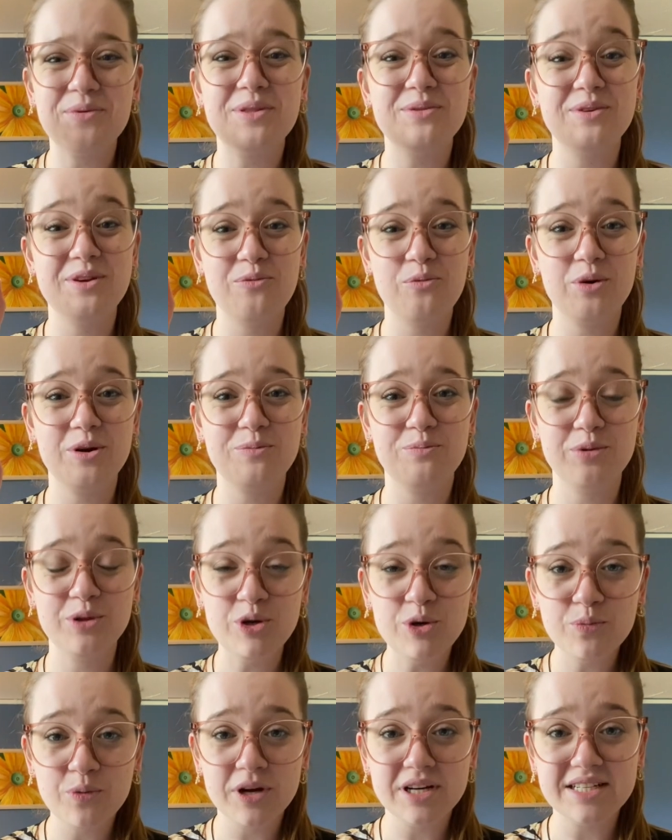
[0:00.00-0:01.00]
When we're
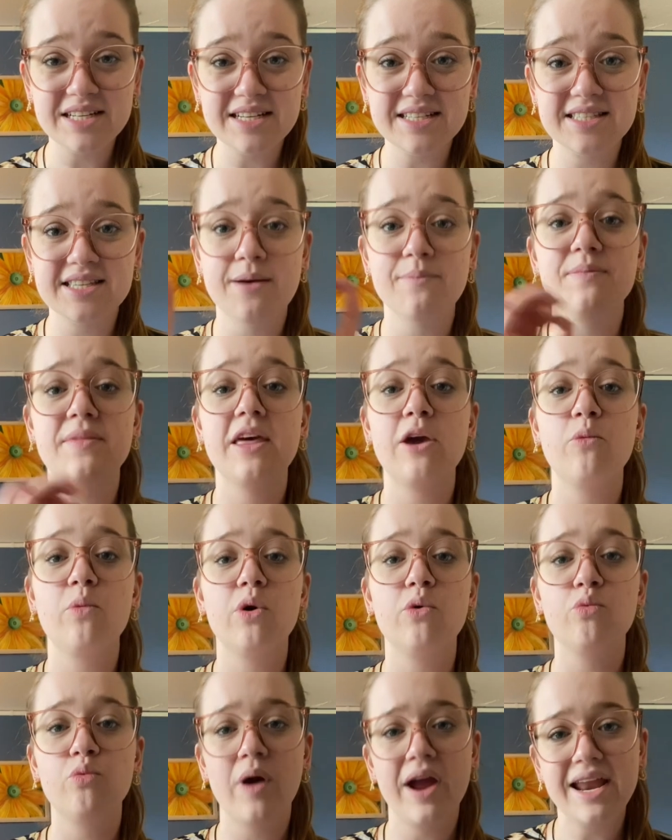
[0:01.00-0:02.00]
blueprinting something,
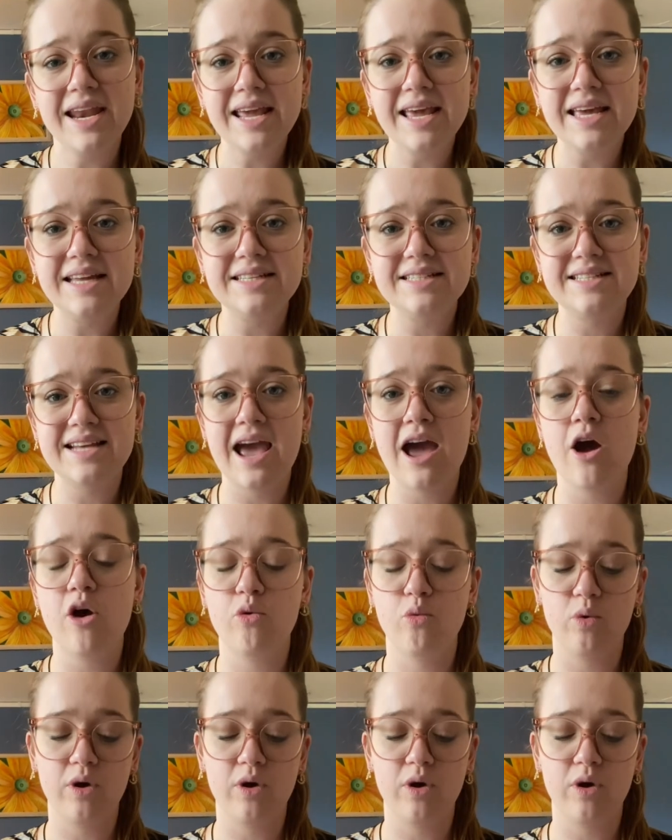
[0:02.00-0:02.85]
we're writing it down,